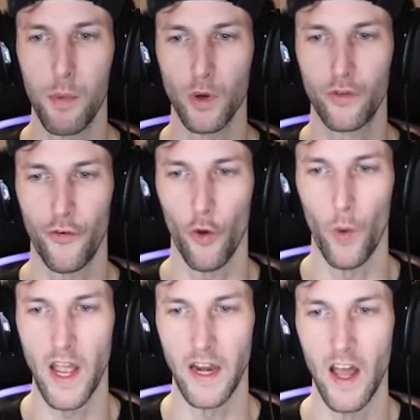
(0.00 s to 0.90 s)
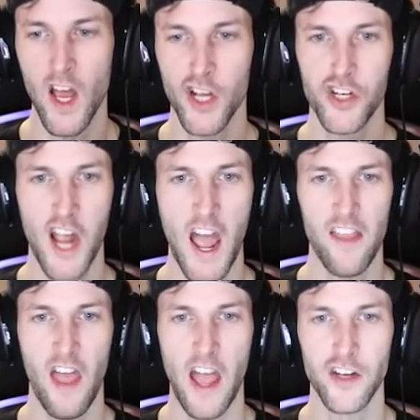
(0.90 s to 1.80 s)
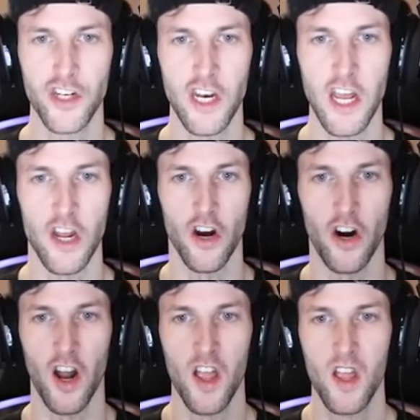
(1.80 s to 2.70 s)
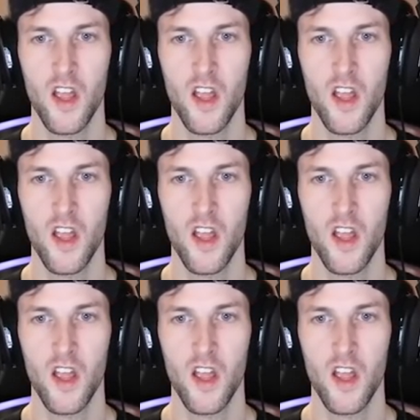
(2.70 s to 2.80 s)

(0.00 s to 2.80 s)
boots for the win. Chad the engineer.